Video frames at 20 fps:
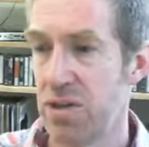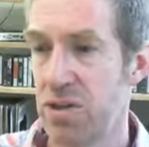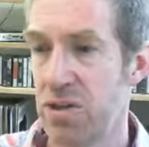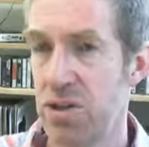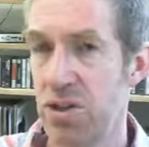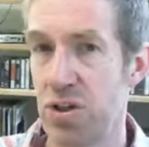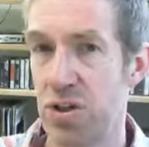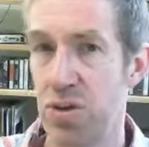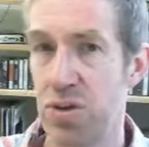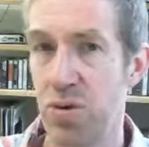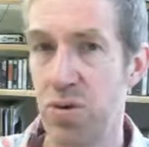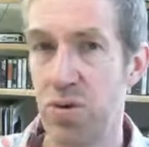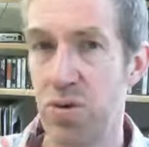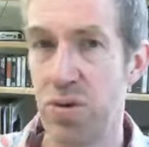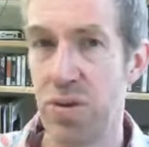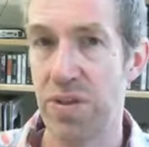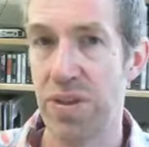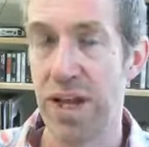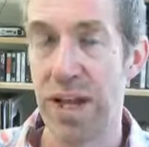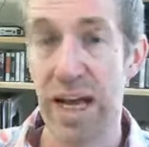
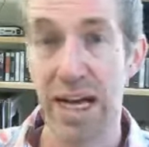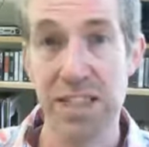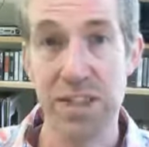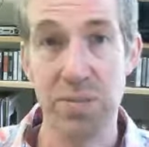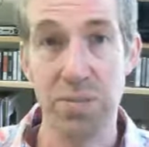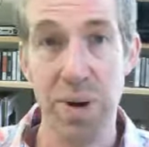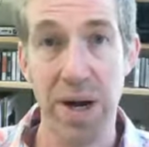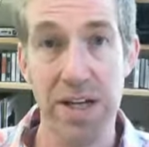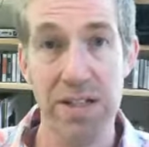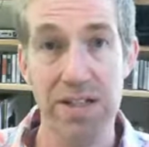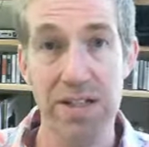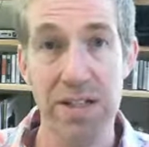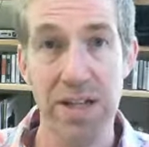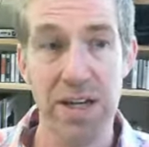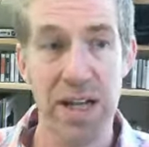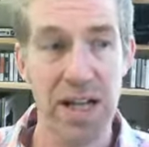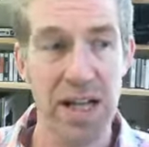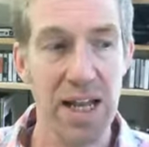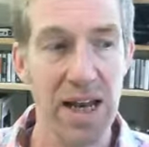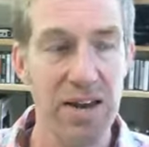to the latter part of
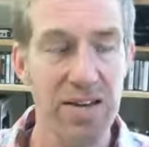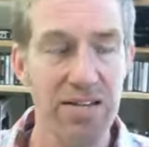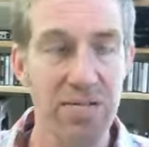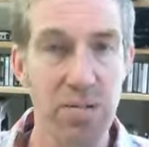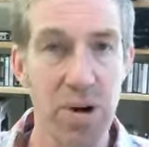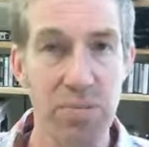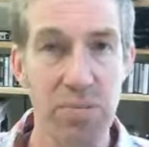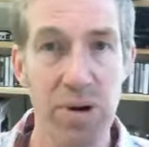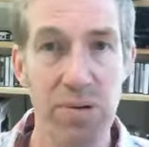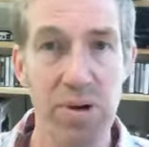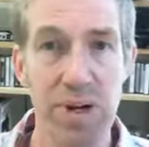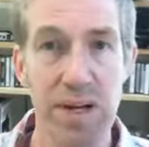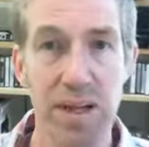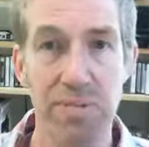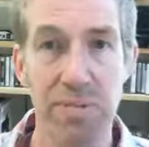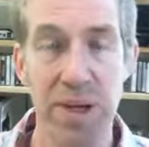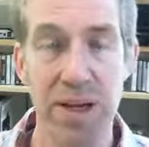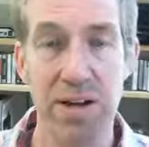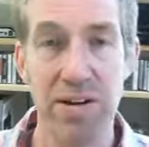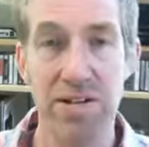the class, when we're
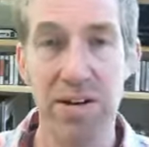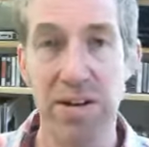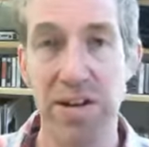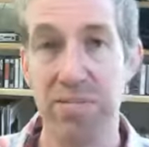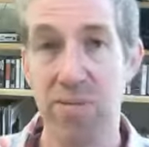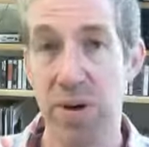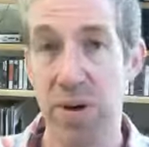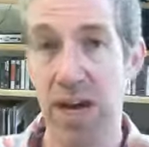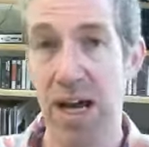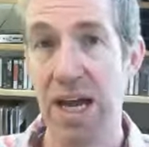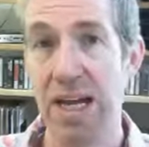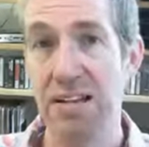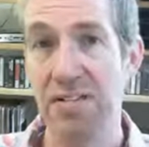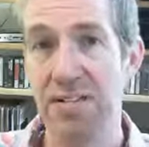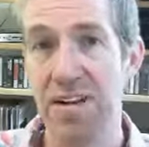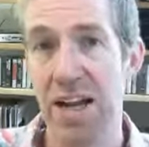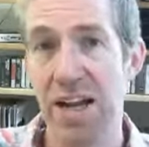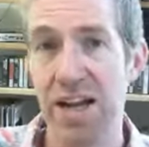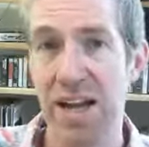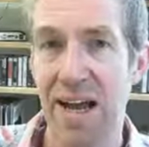reading Peter Singer's book.
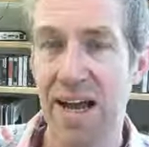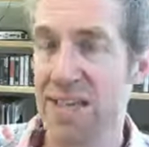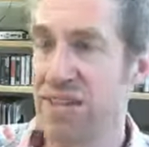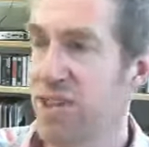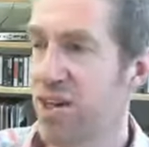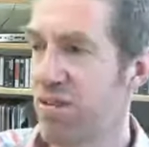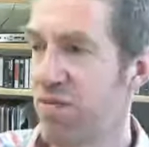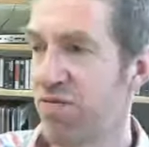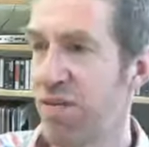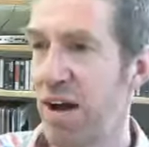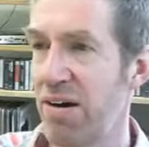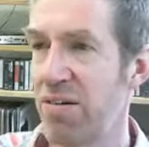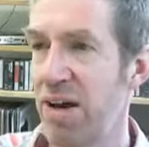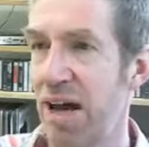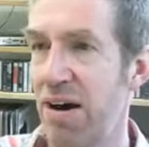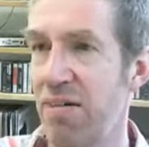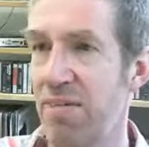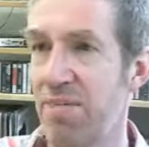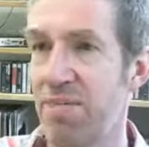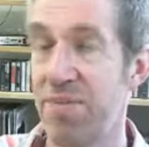Incidentally, I just found
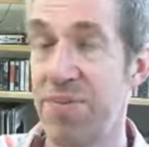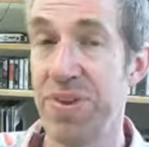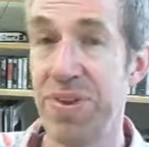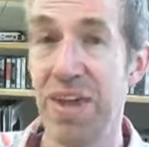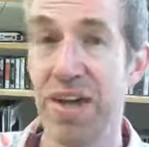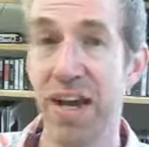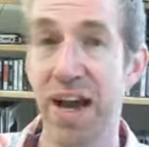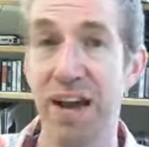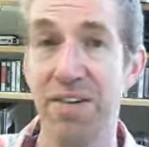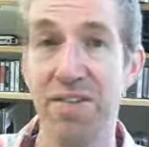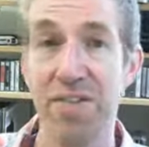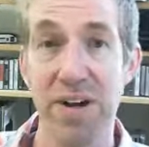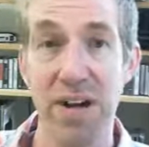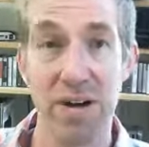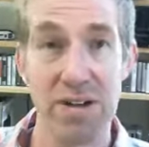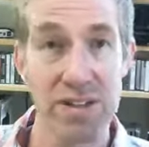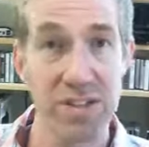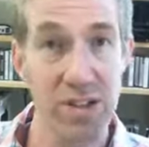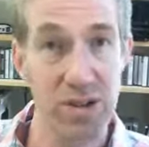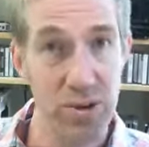out that I
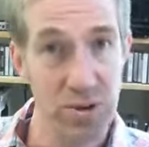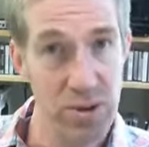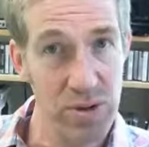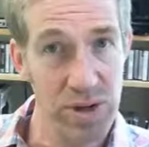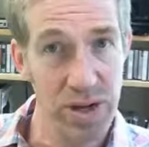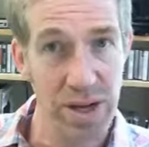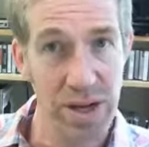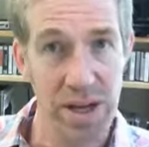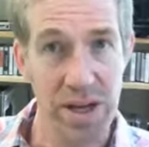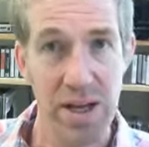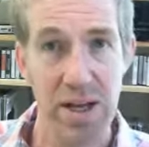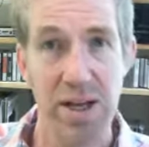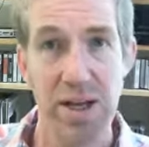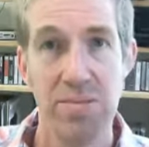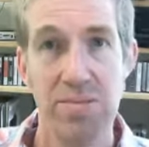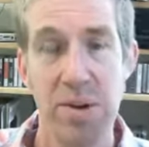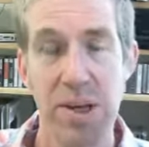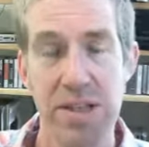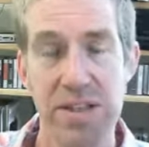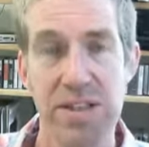forgot to order
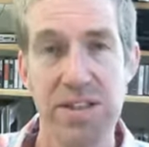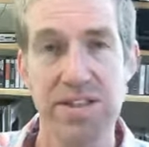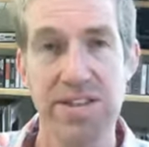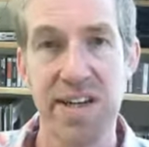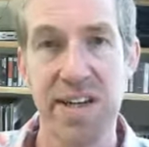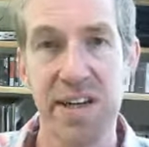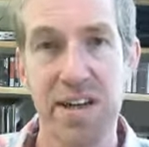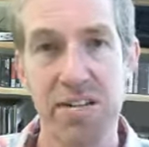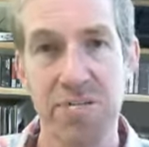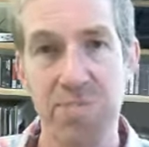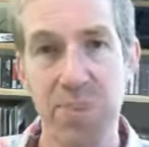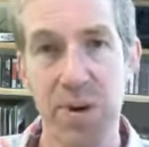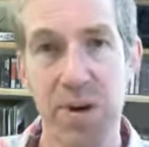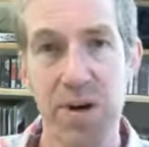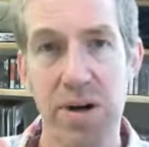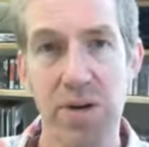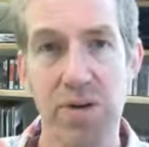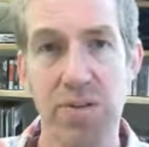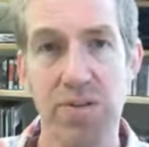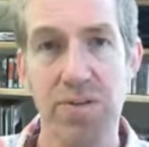Peter Singer's
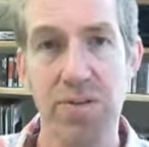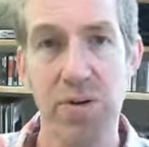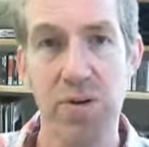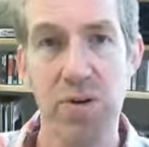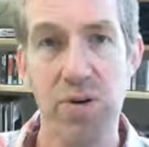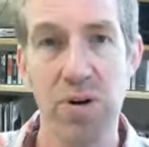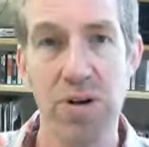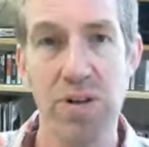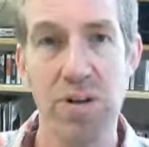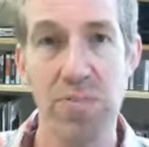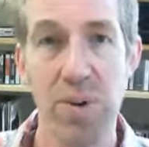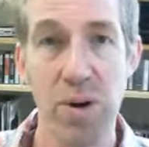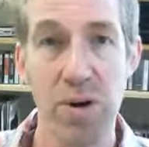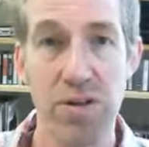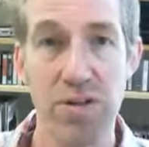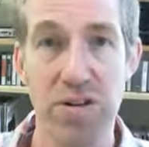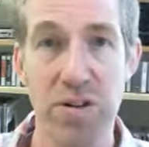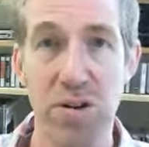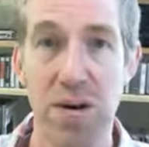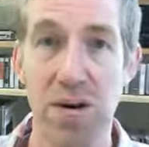book for the
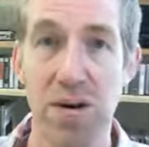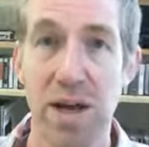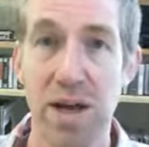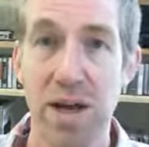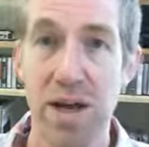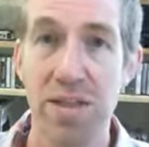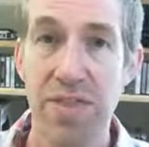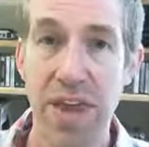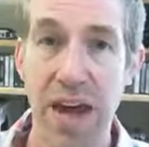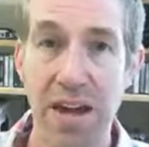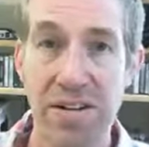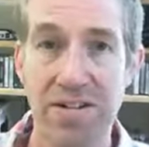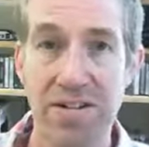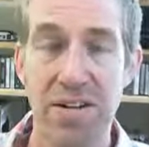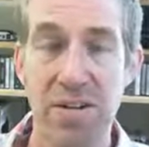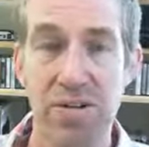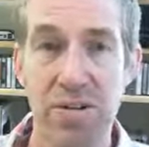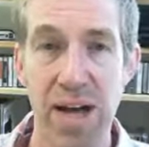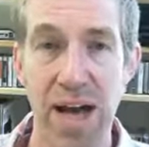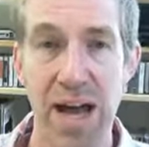bookstore. That's
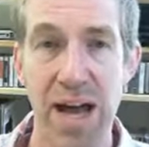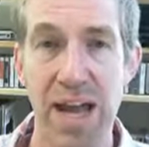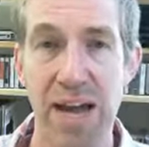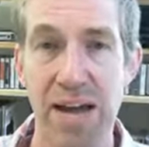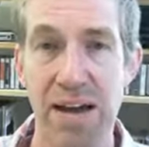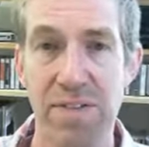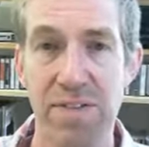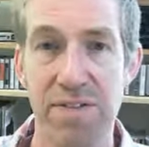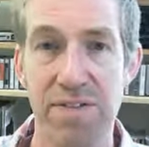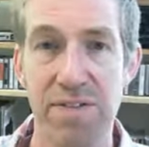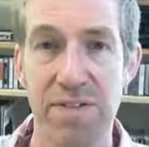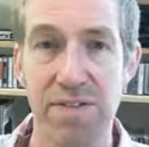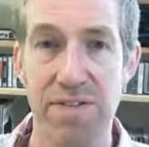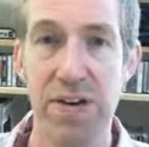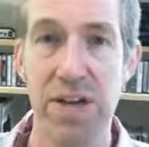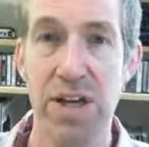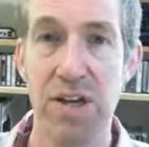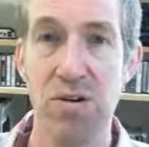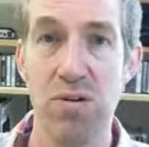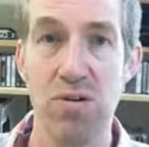okay.
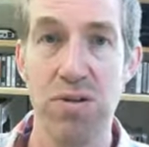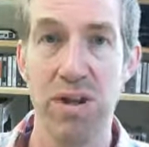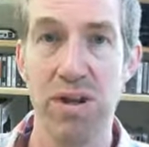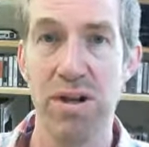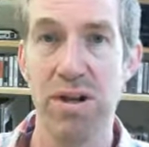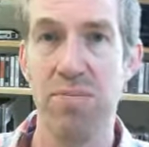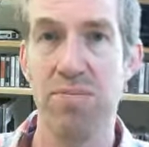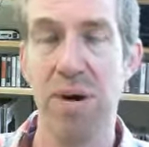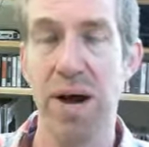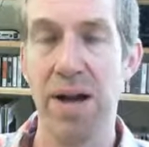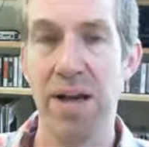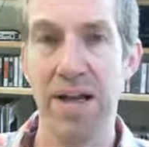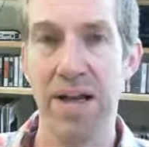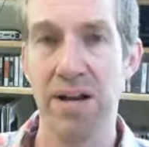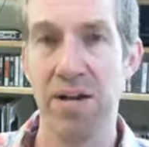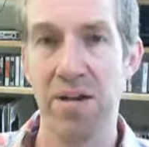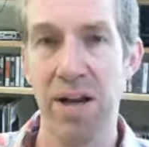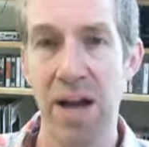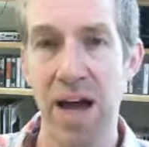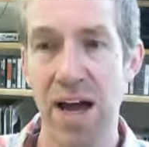for you that are buying
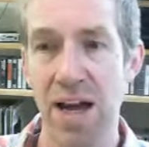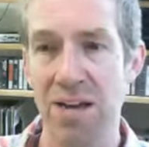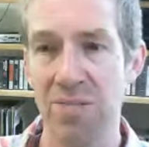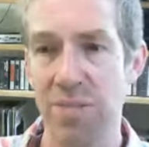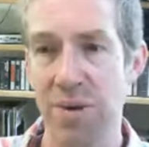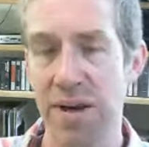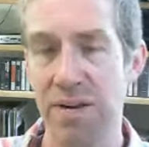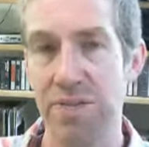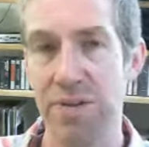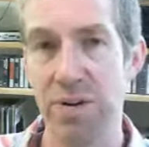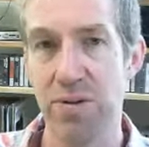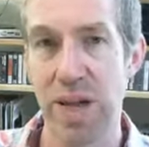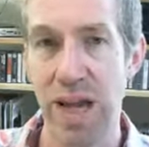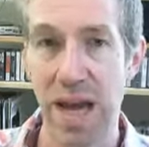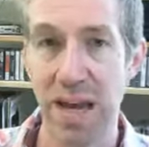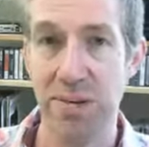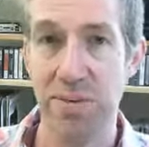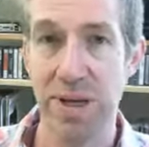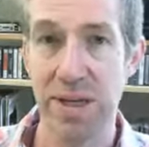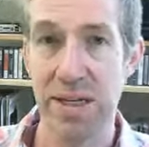it online, but if you
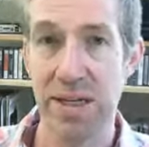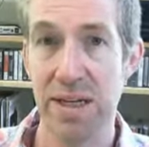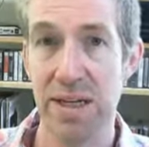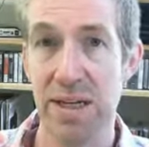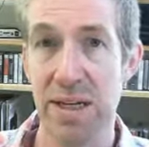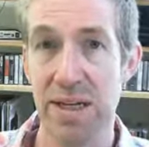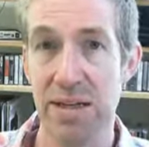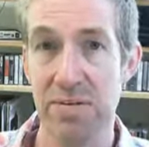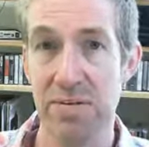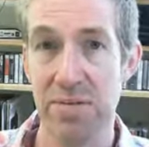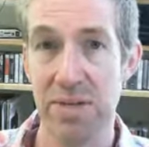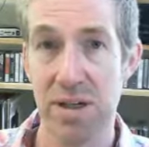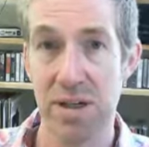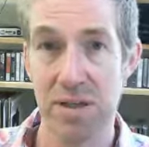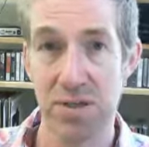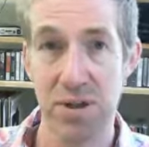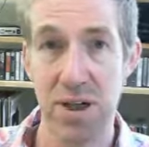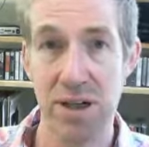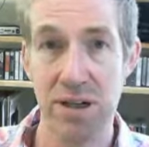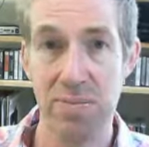came in
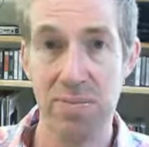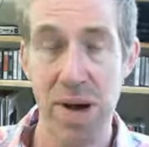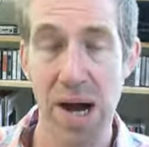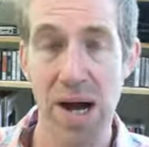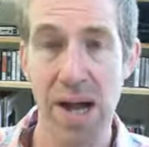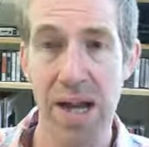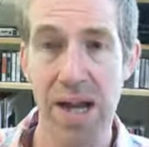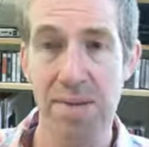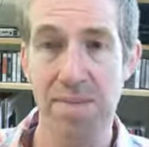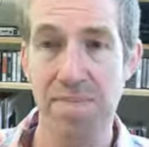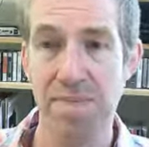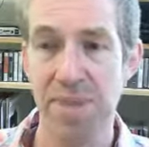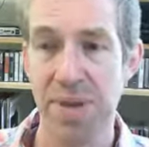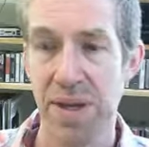and tried to buy it,